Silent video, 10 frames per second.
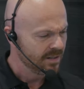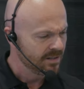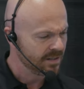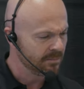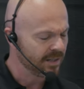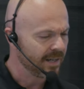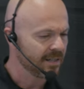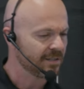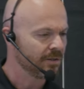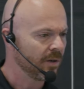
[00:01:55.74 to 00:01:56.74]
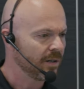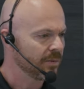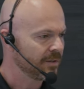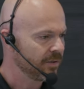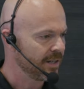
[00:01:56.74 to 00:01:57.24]
similar kind of story
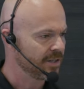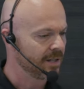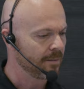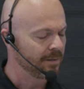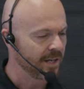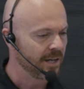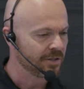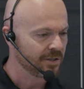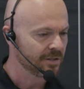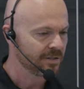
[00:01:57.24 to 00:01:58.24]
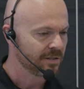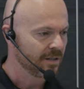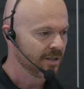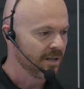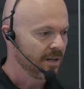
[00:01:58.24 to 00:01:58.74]
with traditional applications.
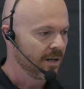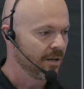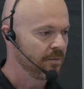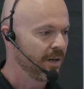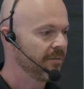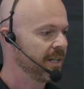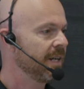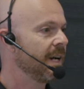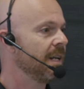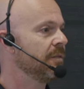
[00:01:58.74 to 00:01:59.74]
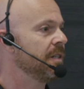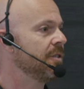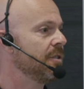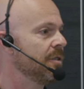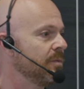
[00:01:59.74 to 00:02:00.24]
Uh, if you have any kind of
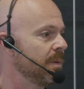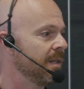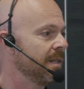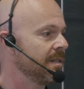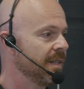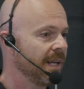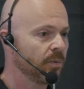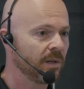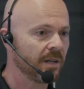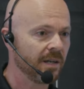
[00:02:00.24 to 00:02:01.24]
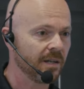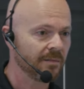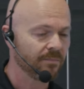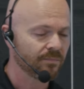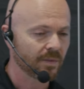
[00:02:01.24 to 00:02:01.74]
issues, whether it's
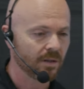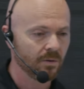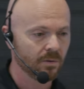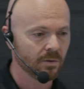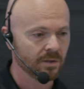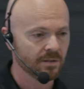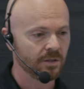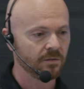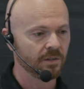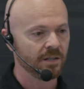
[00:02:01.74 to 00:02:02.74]
networking or server